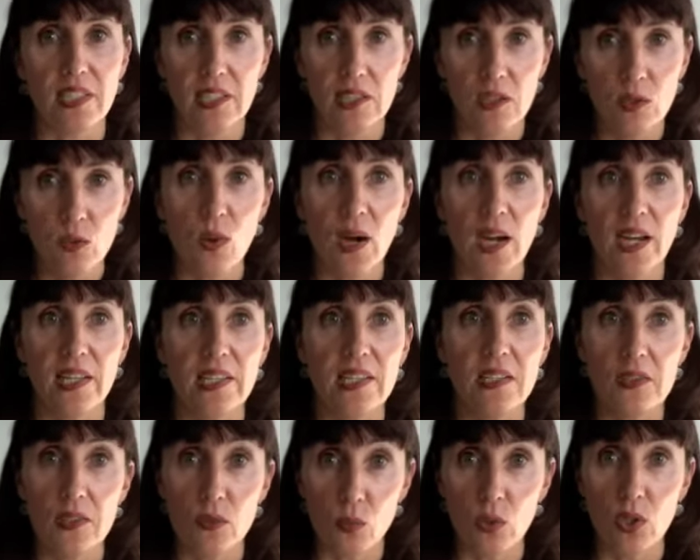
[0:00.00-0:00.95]
in the way
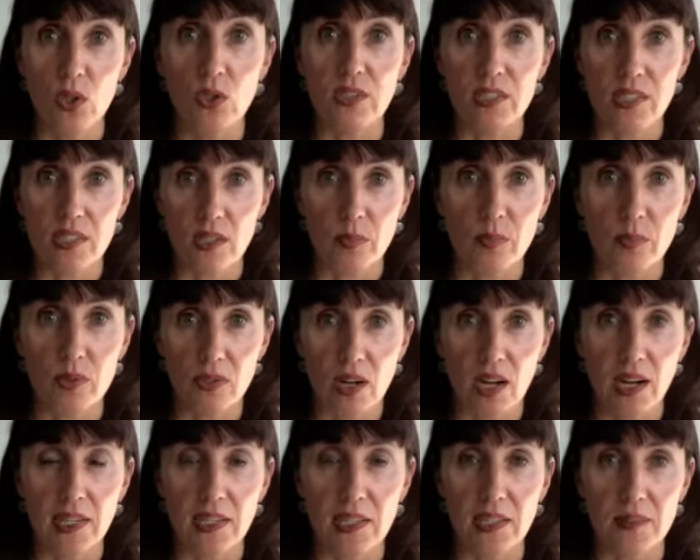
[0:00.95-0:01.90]
the world is
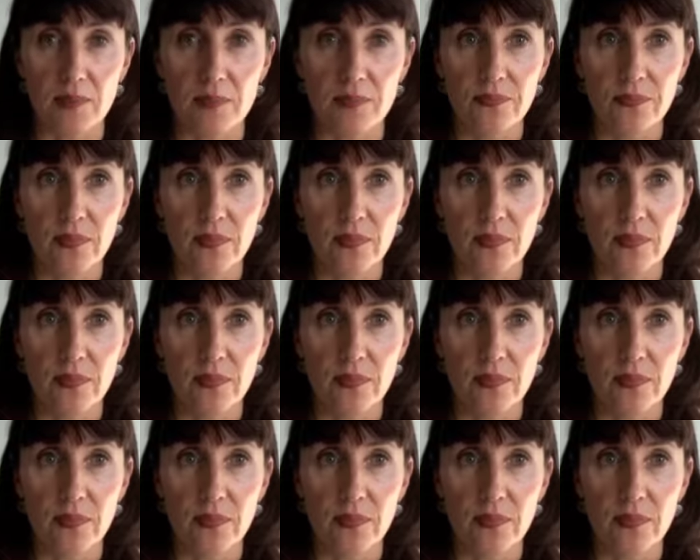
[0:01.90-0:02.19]
operating.